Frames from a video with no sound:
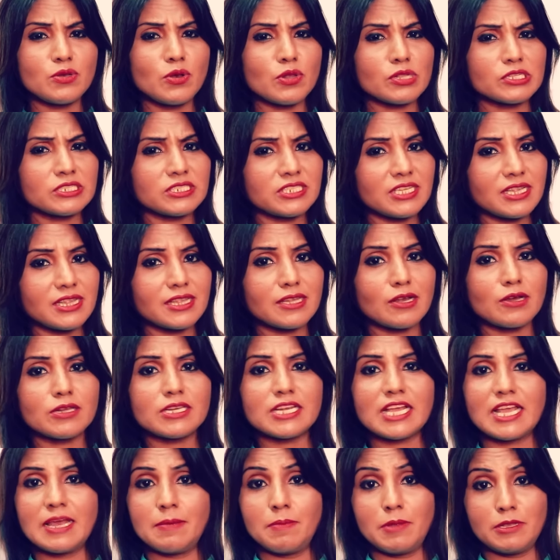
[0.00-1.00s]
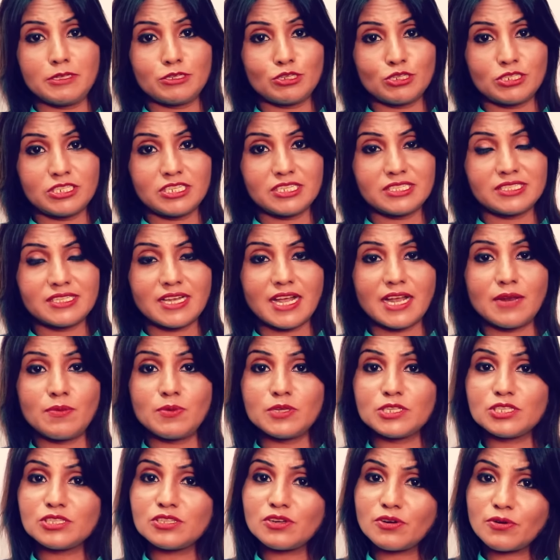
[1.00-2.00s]
you're still not able to decide
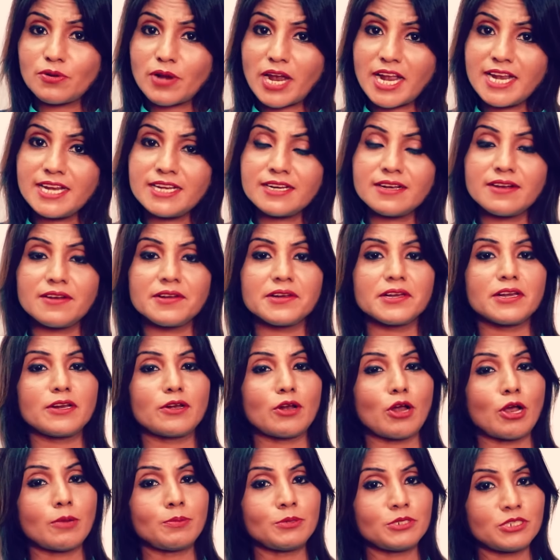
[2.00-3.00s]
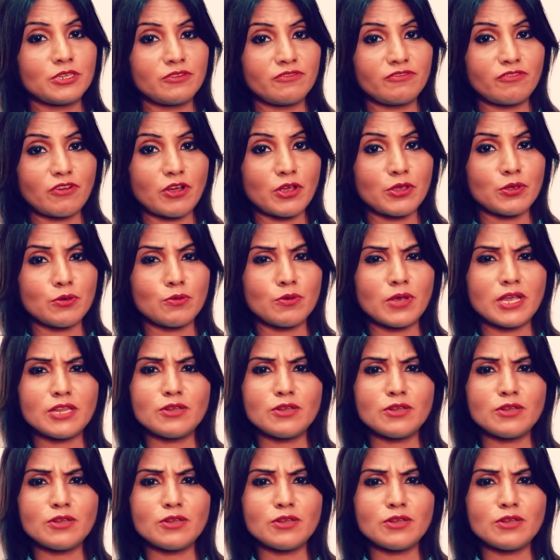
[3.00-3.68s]
which is the right career option for you,